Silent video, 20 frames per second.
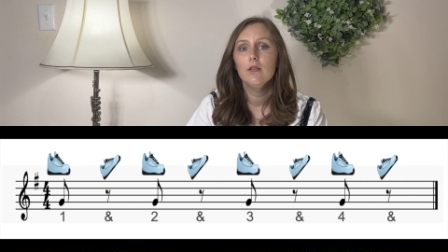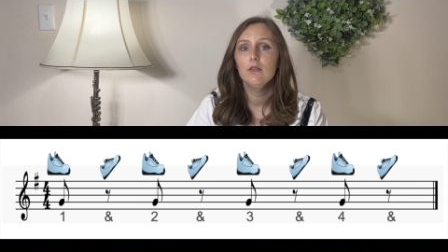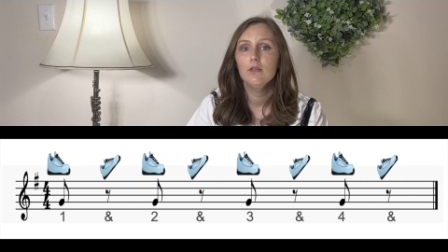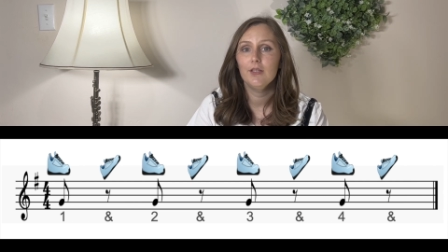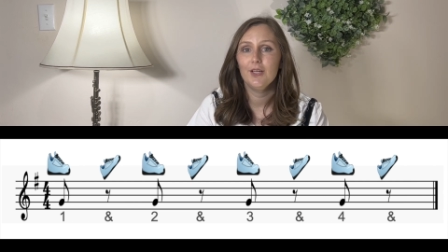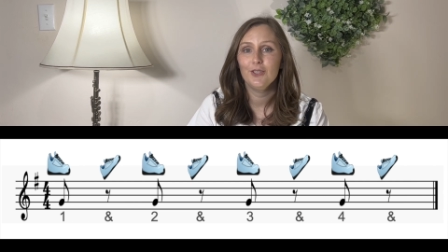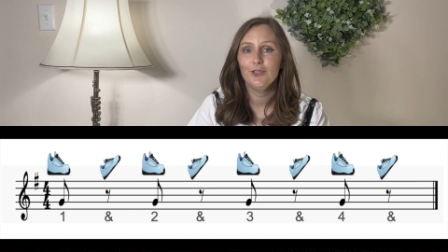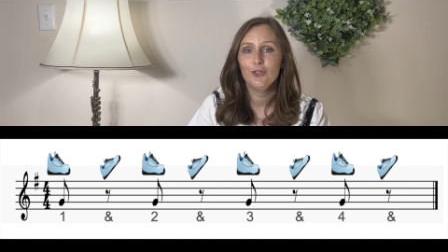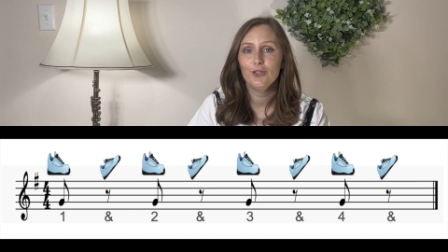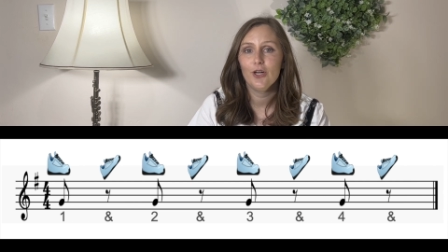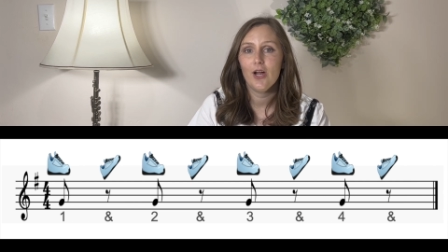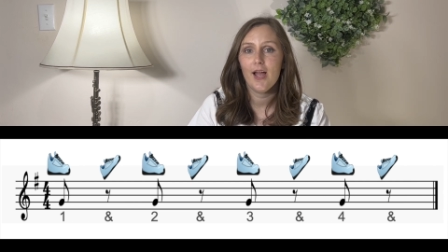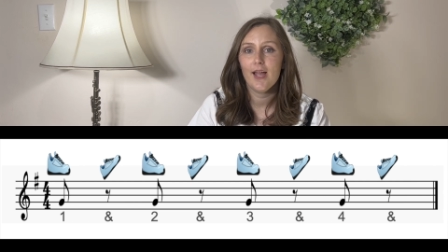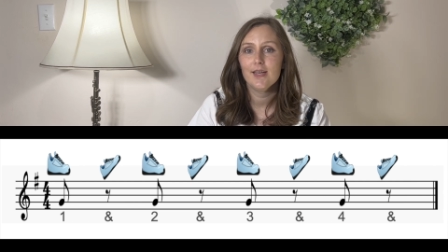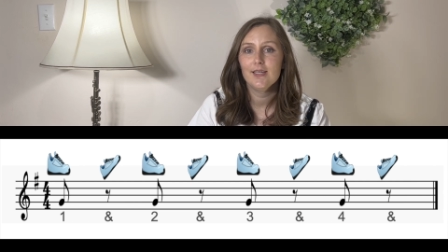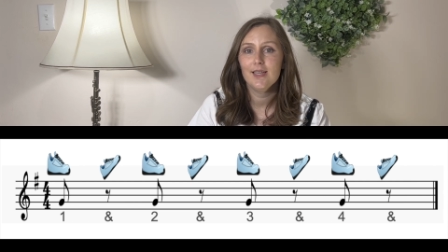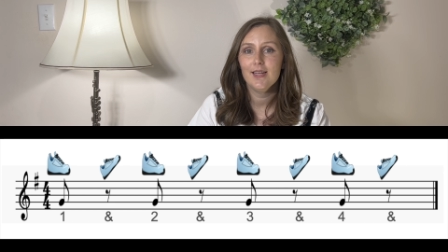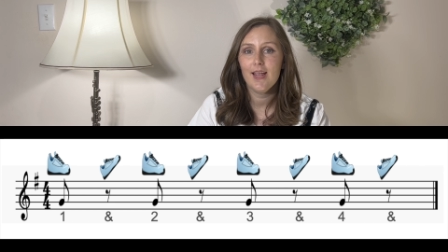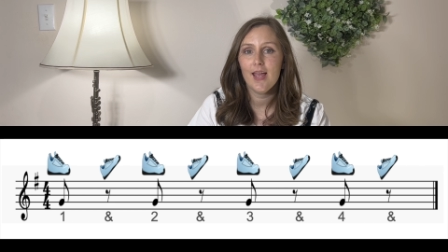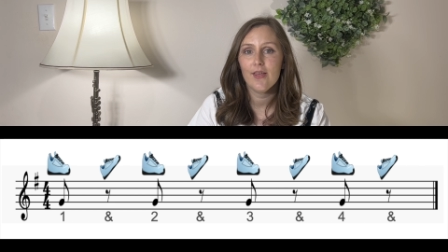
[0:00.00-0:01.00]
Let's try it
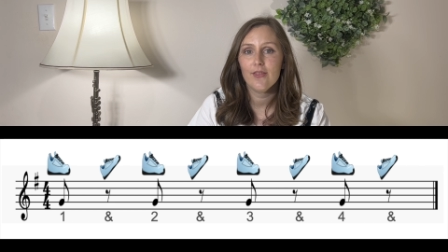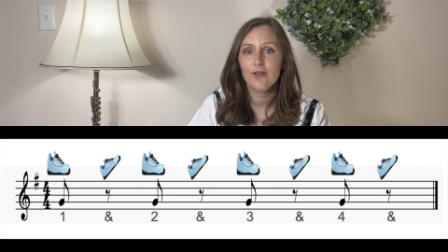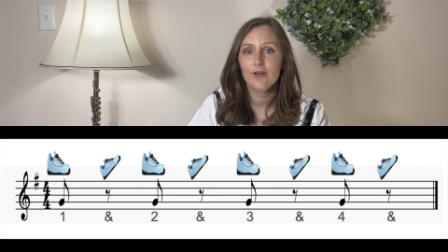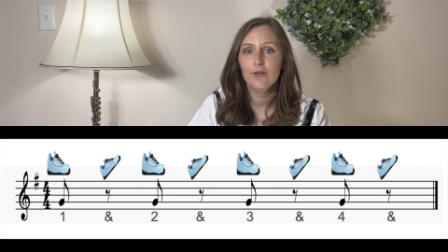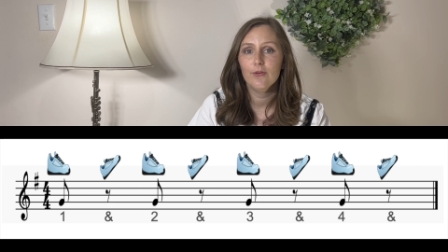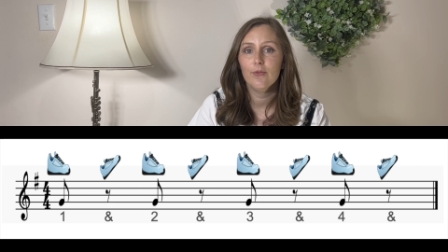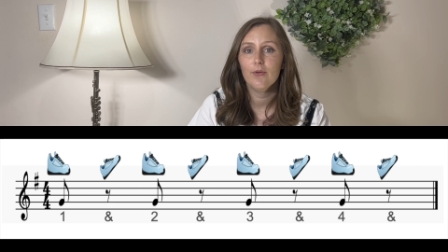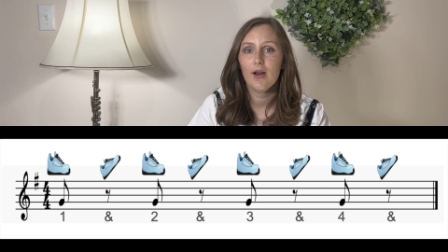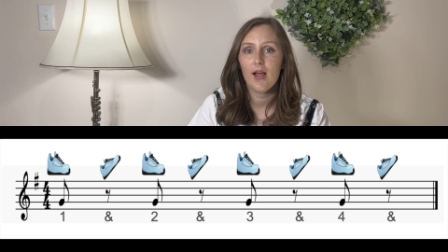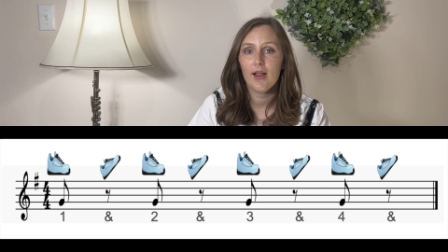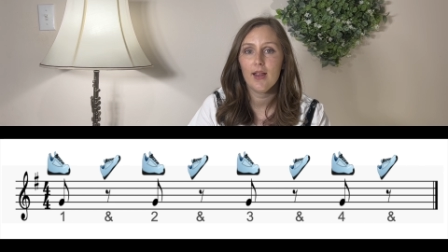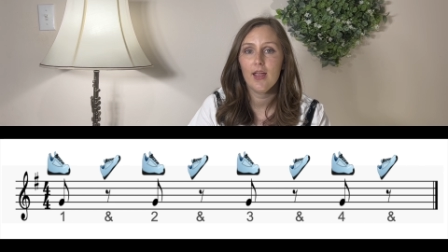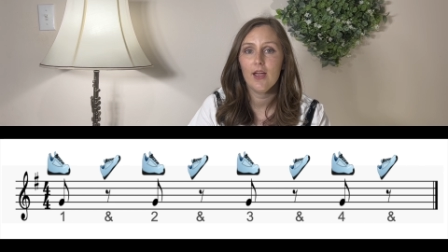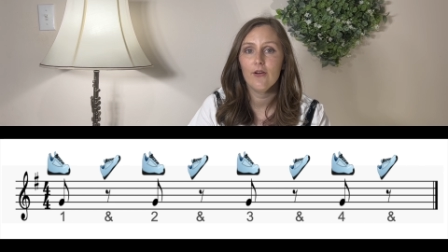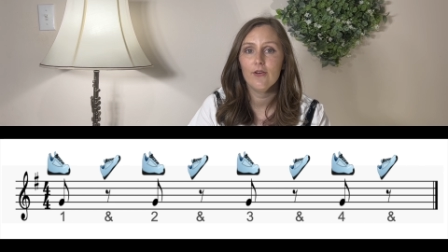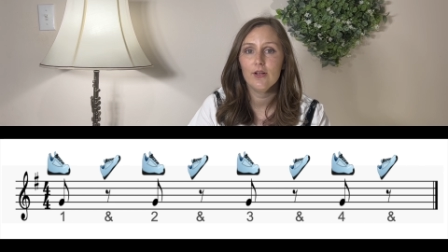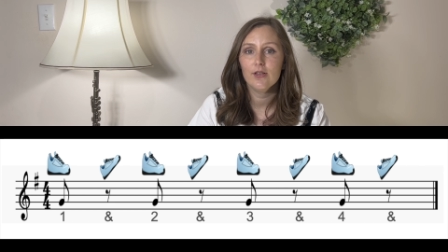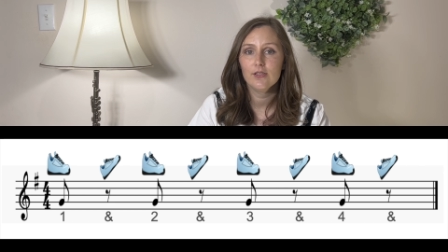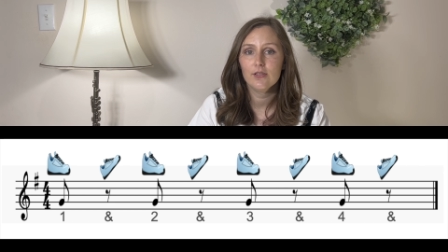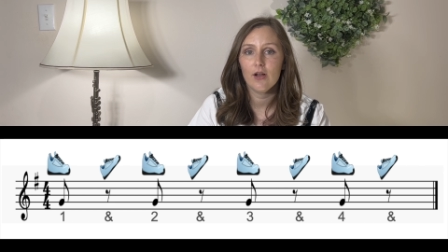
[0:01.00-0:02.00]
together when I
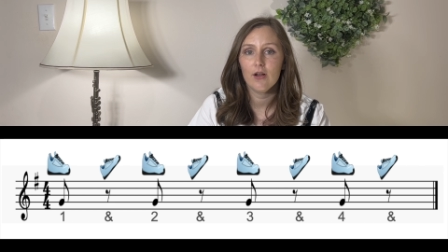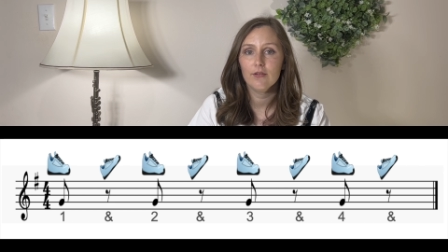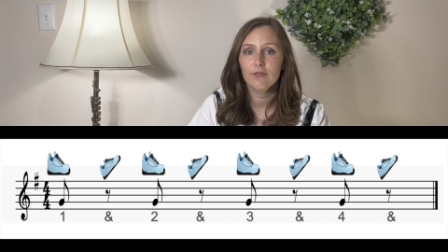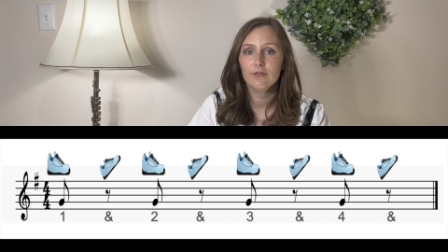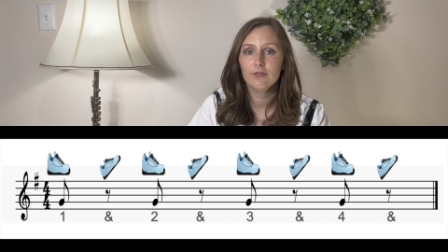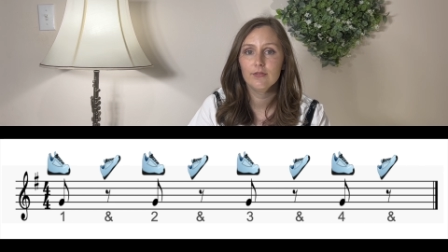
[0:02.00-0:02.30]
count us off.